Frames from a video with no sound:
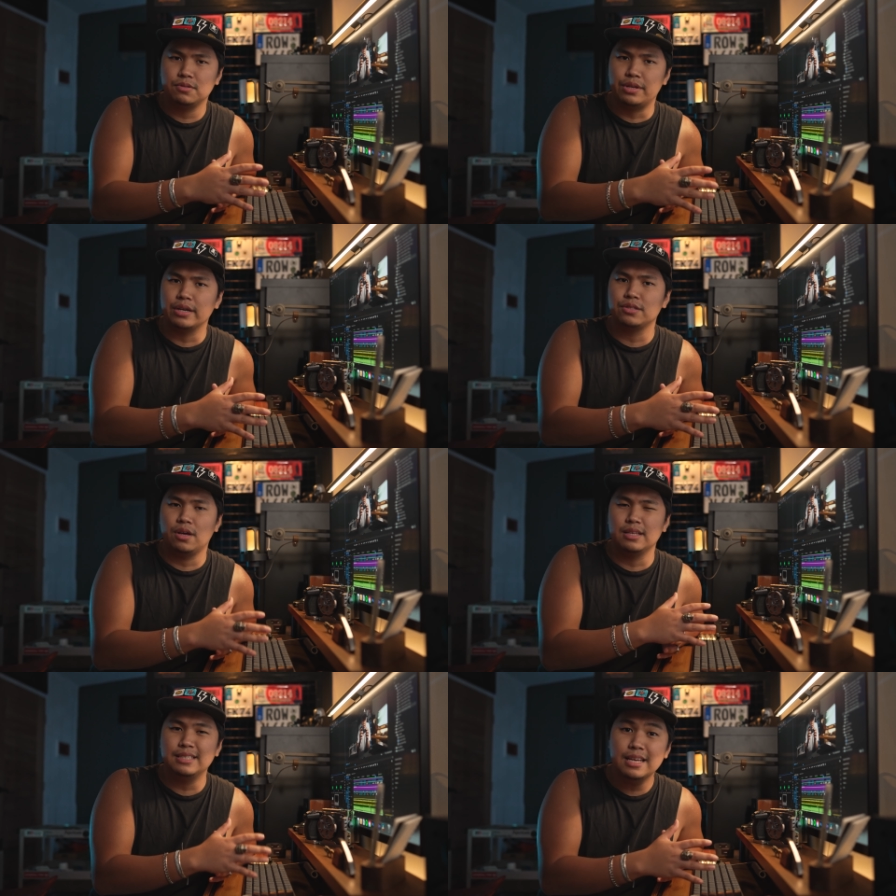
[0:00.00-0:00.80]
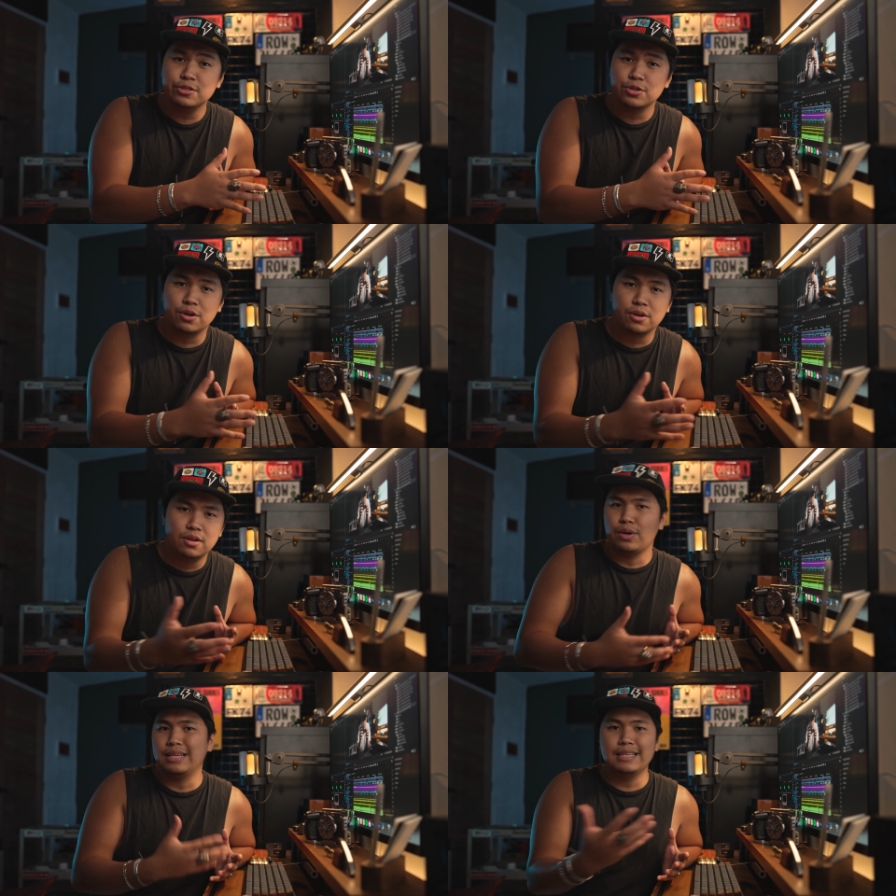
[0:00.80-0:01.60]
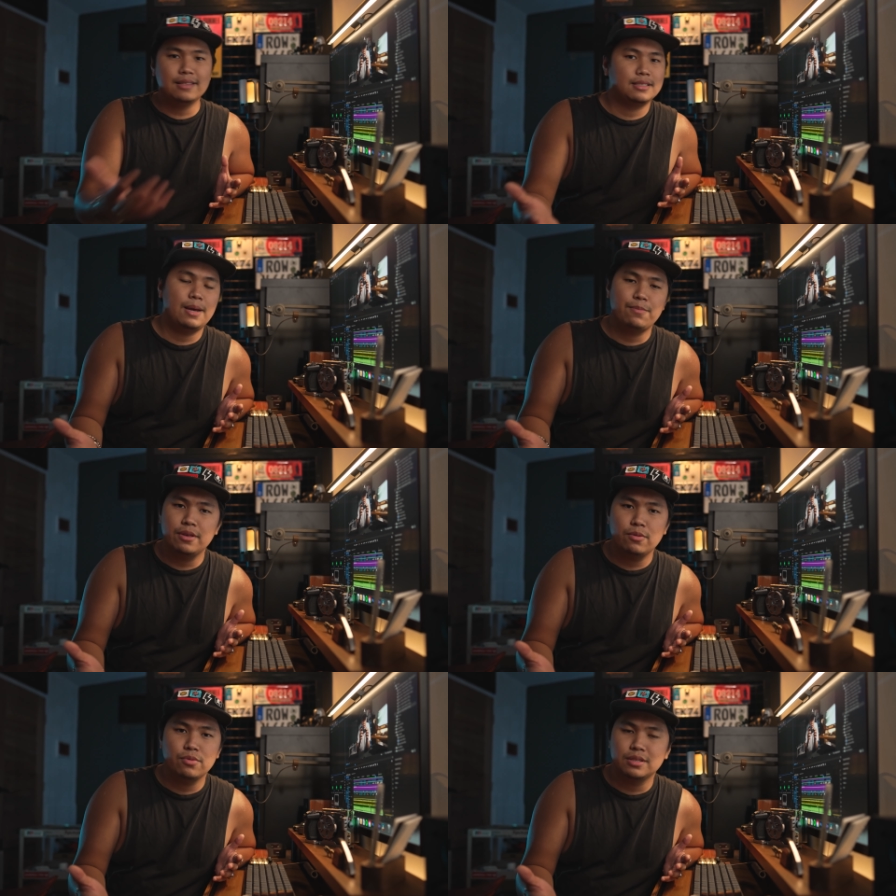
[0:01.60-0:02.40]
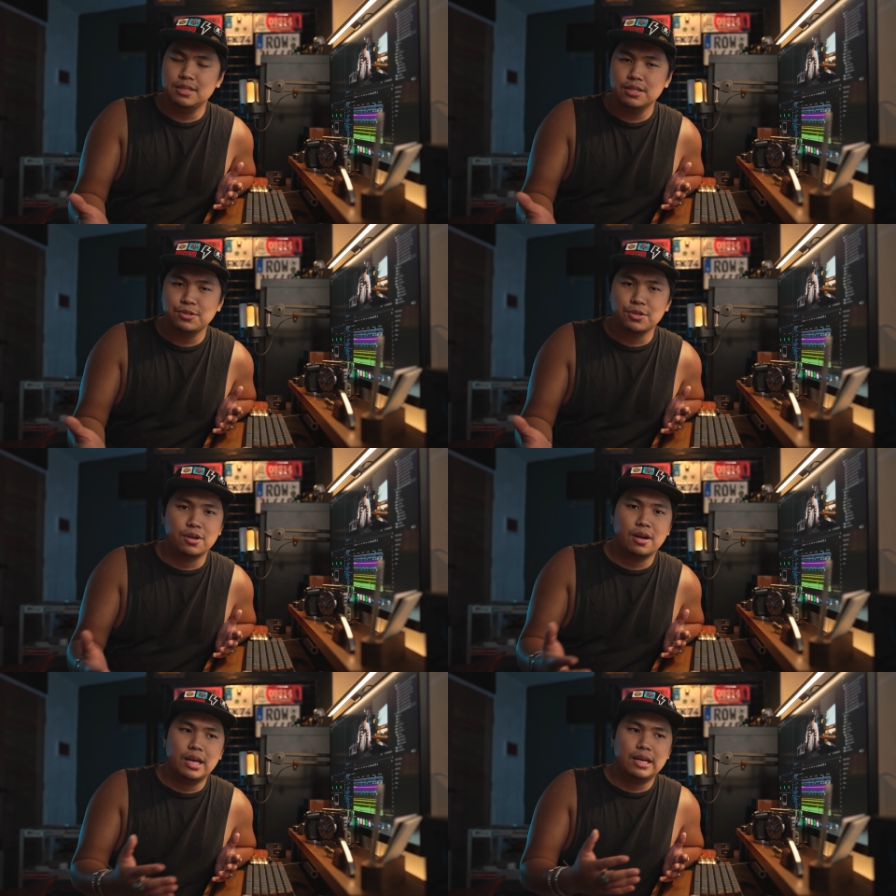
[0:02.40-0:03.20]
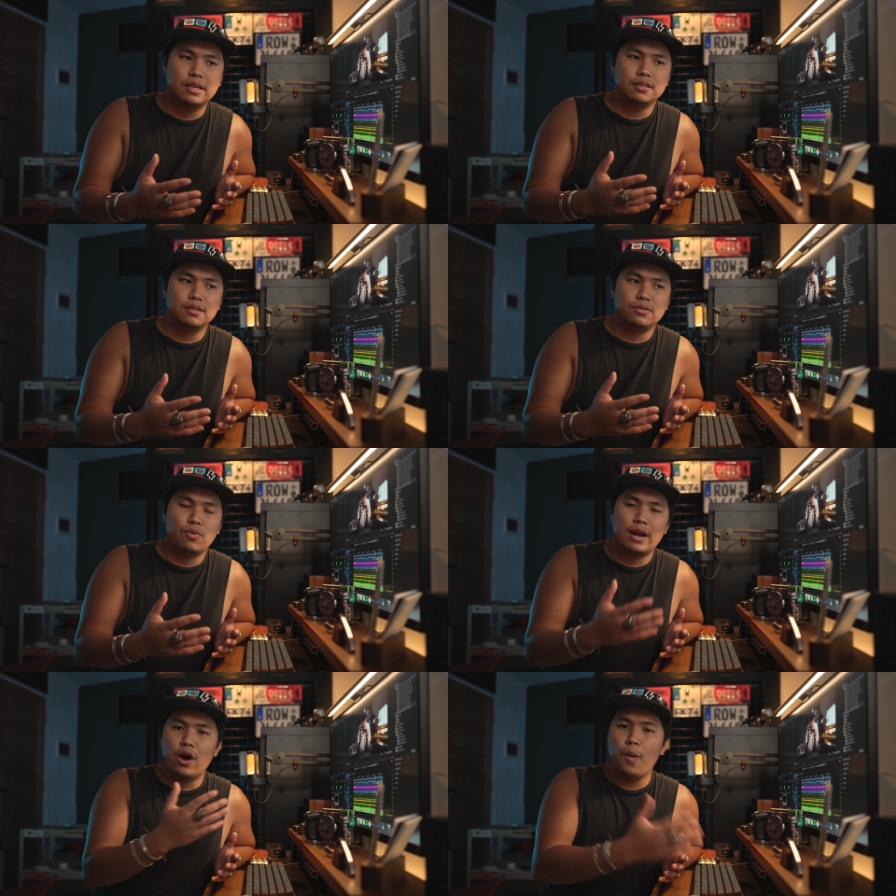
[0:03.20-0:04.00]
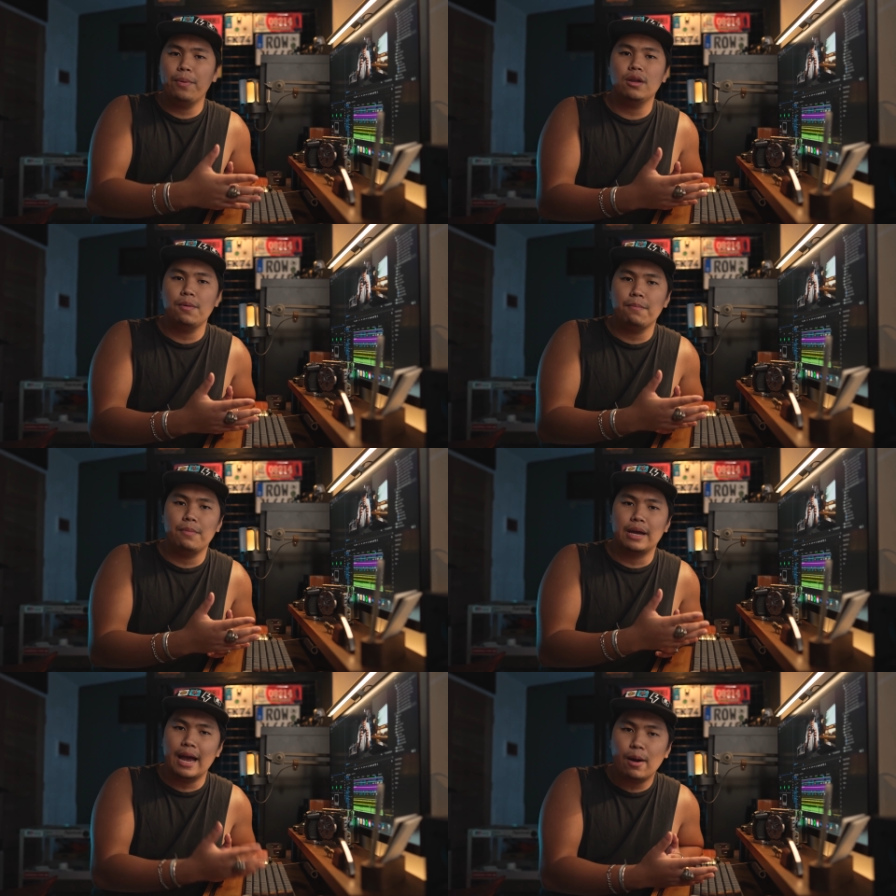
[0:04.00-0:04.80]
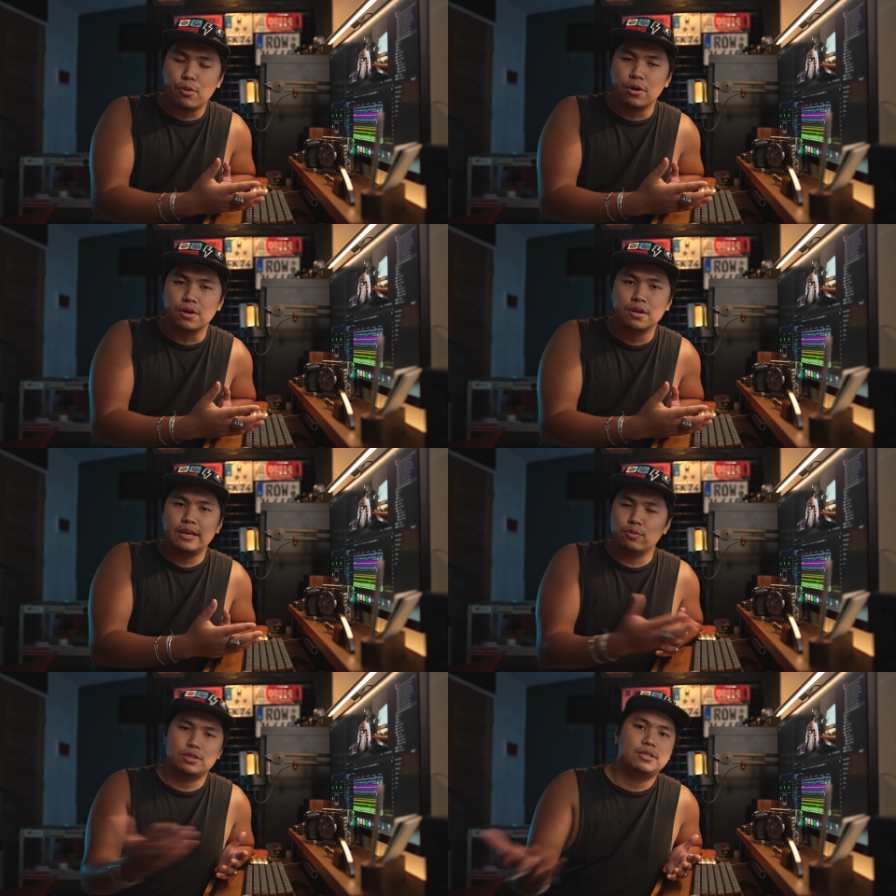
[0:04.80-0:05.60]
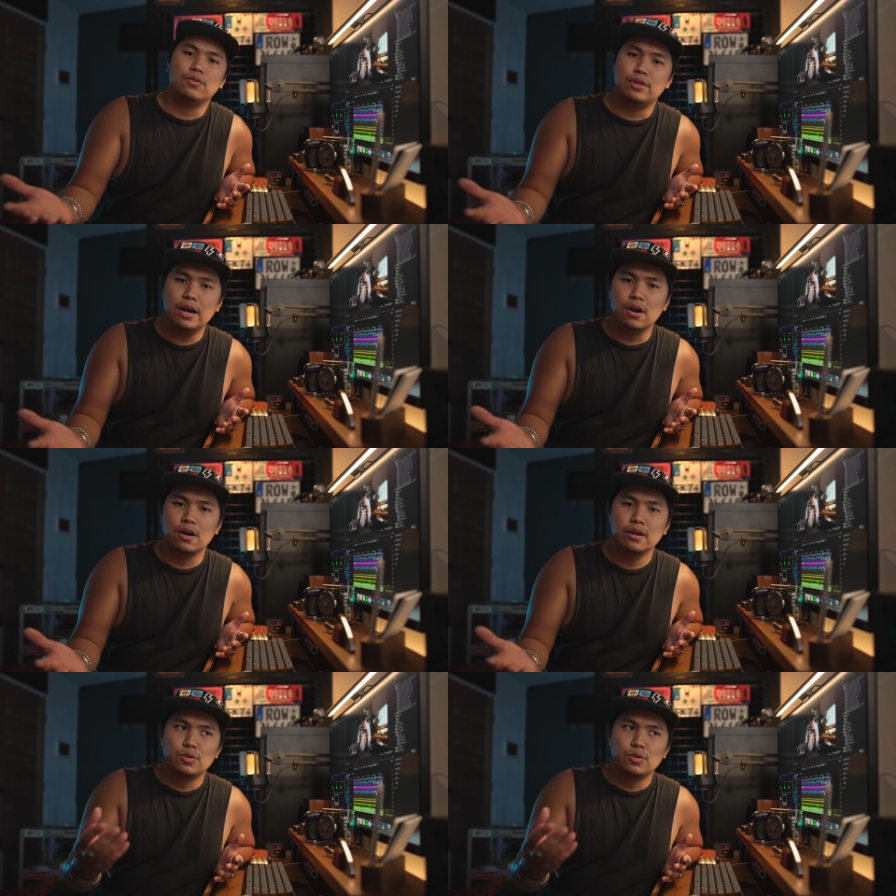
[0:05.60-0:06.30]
dust on the sensor. So I did the same thing with the sensor, and when I opened up my camera, it was still there.